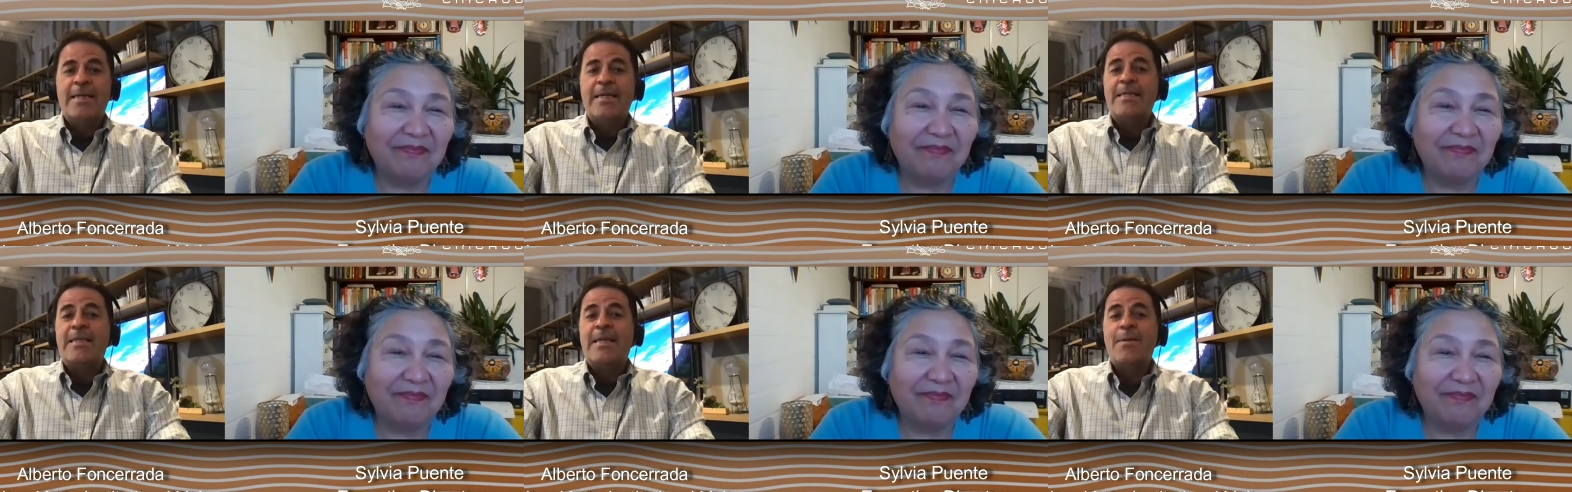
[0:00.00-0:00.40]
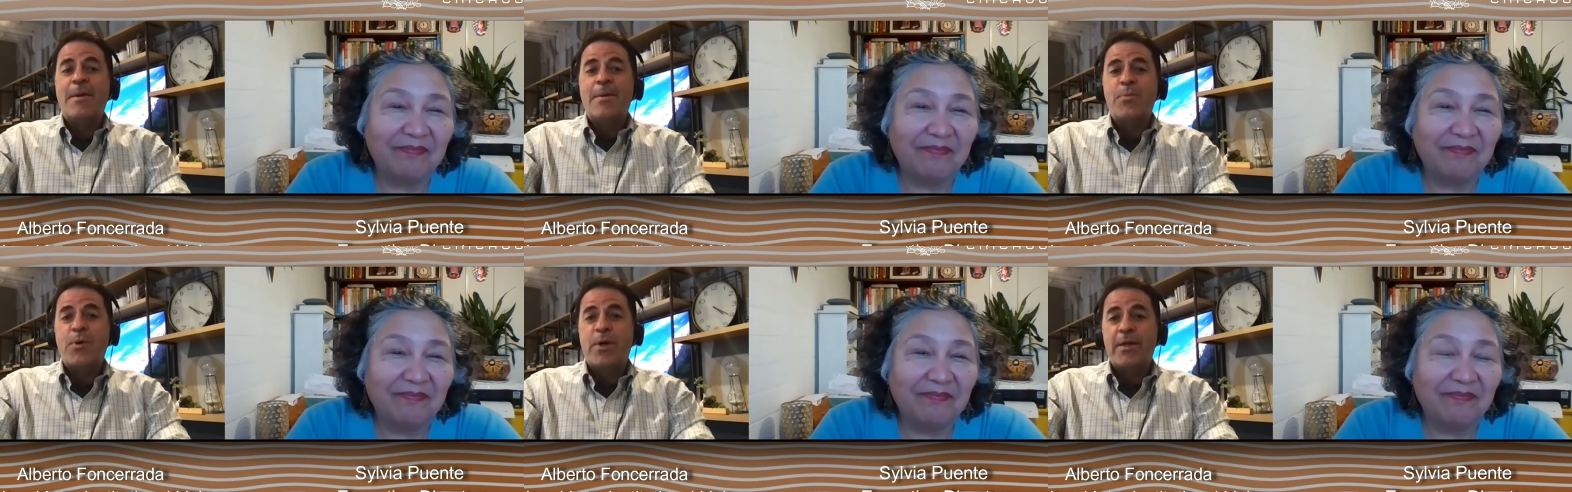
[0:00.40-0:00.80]
Speaker 1: Sylvia
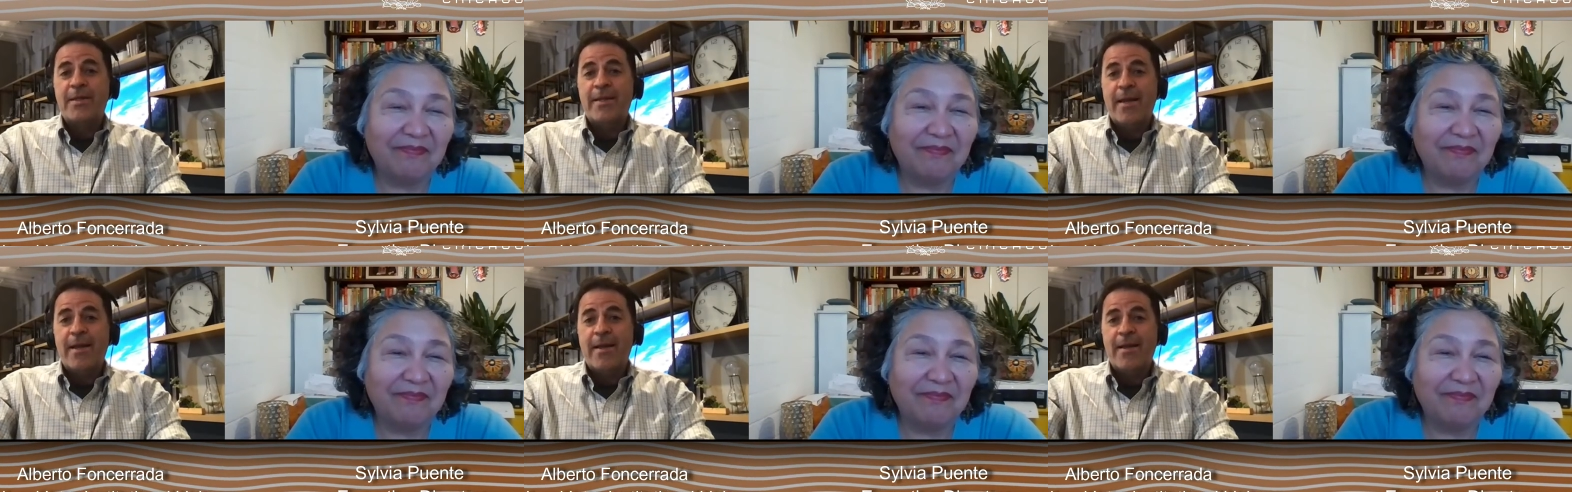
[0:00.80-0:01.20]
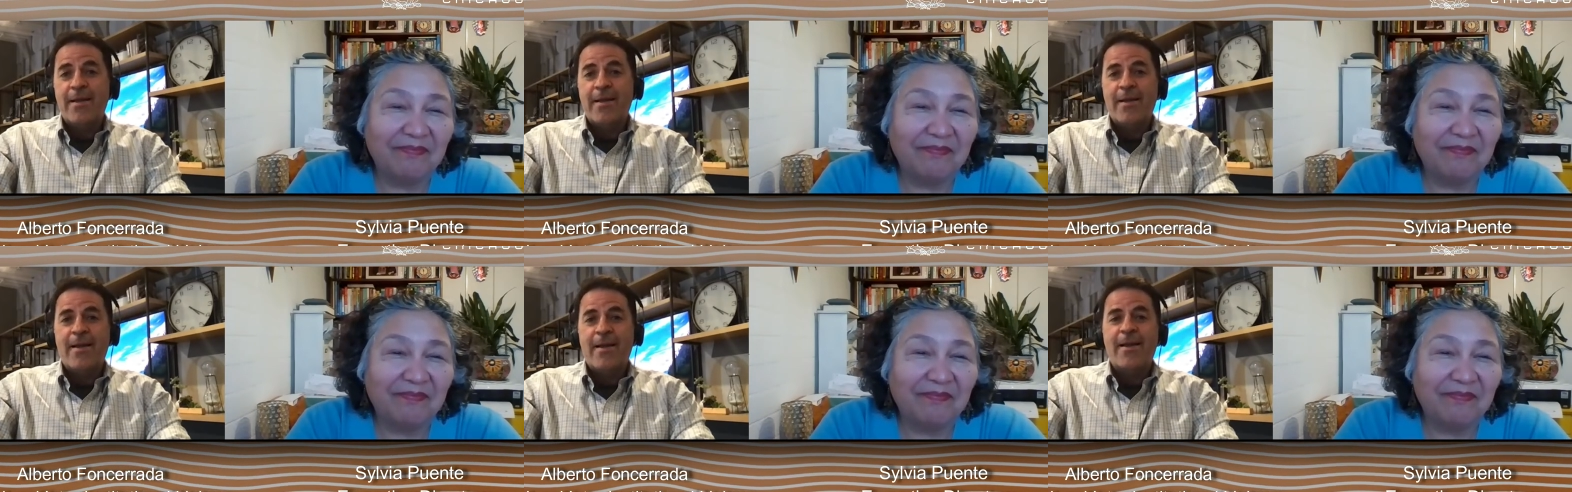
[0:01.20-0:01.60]
Puente,
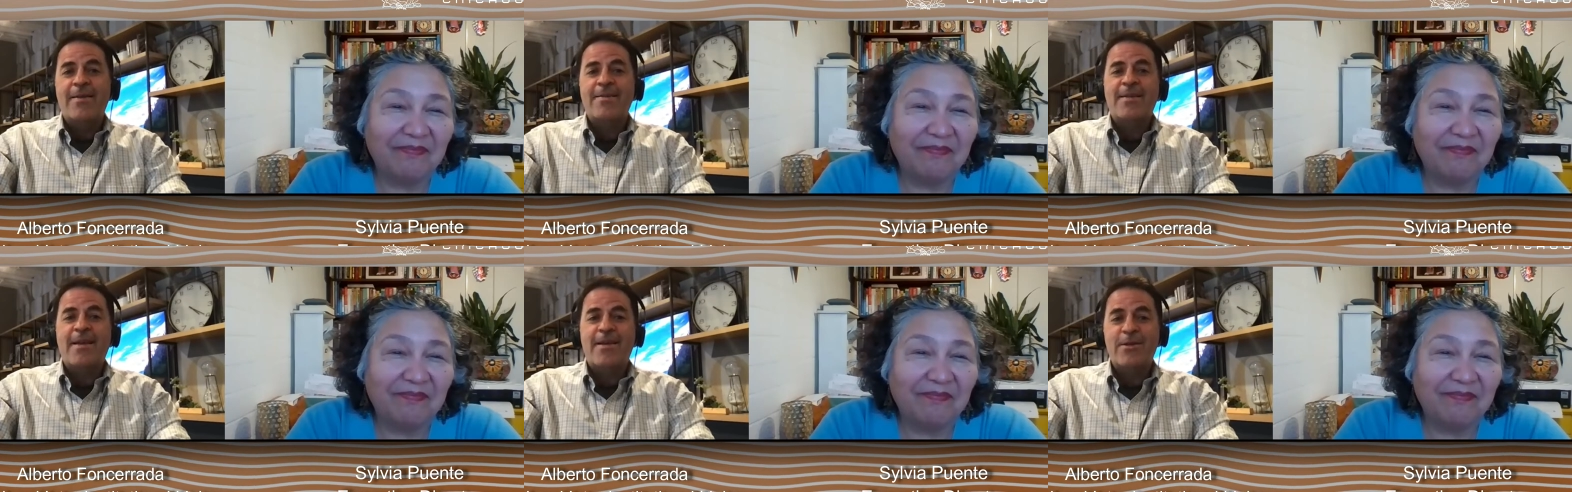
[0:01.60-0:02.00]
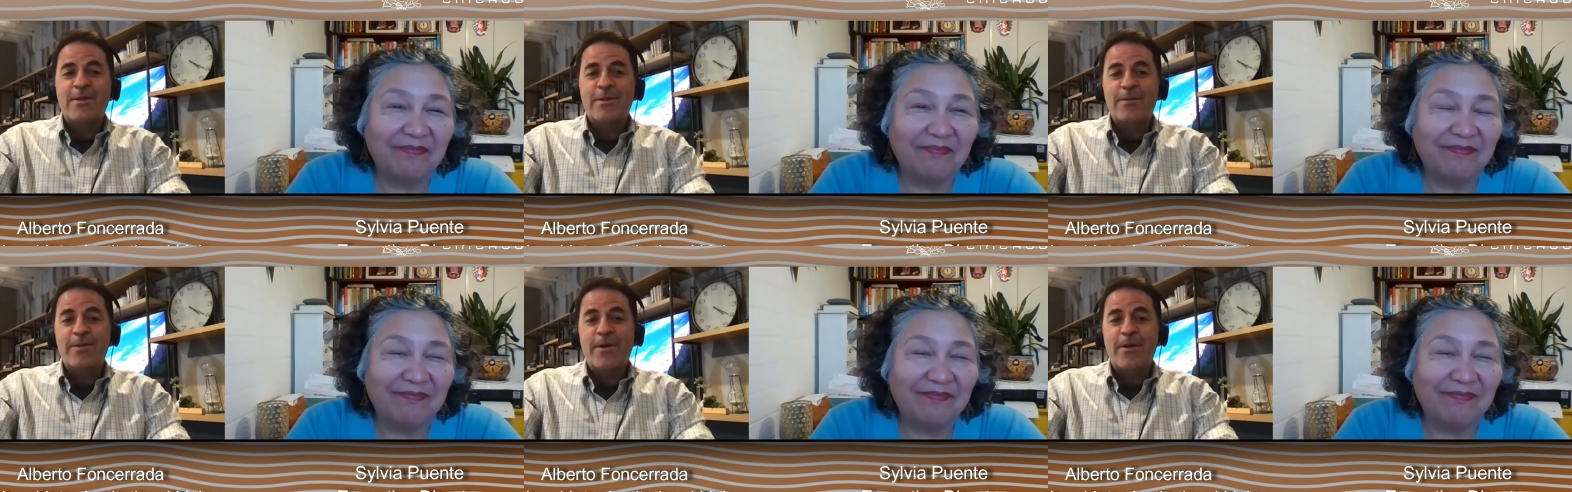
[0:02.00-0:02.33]
Executive